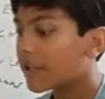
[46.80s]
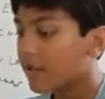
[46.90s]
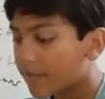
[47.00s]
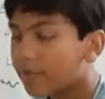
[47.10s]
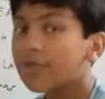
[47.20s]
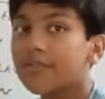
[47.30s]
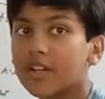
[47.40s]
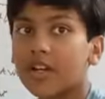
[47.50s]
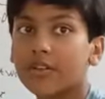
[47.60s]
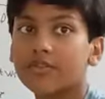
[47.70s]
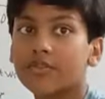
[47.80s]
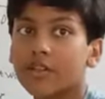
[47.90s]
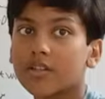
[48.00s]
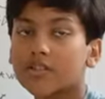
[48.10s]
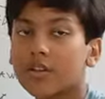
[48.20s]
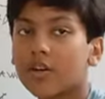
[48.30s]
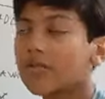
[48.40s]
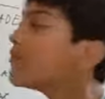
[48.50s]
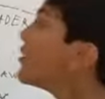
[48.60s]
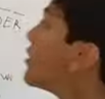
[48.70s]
improve the country. So